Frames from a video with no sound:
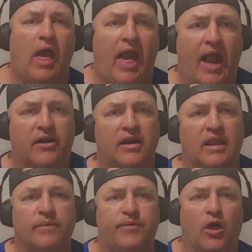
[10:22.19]
out of
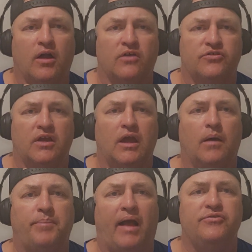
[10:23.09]
the NFL because of the
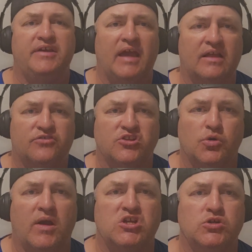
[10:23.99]
Bounty Gate
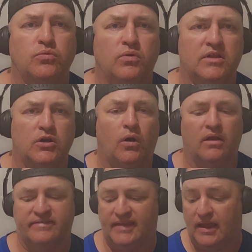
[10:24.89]
situation with the New
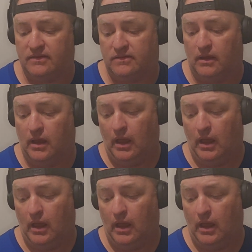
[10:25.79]
Orleans Saints.